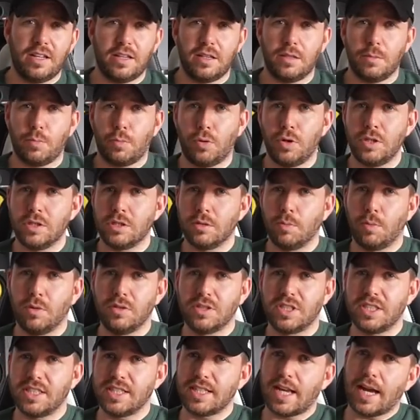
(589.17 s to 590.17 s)
the
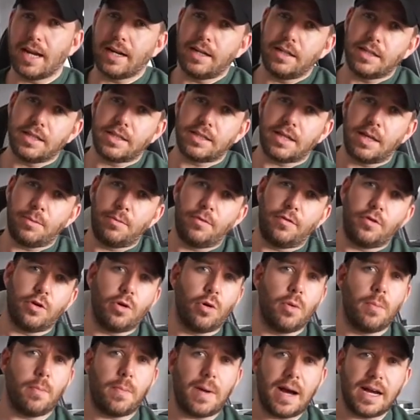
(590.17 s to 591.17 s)
principle's exactly the same if you're
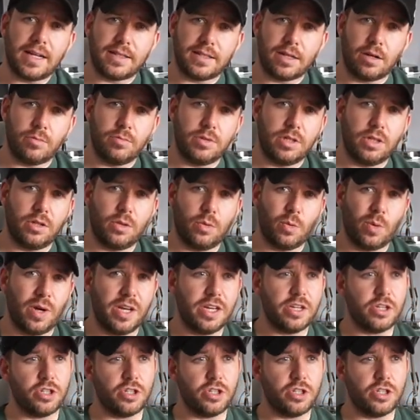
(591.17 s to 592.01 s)
going back down the other way.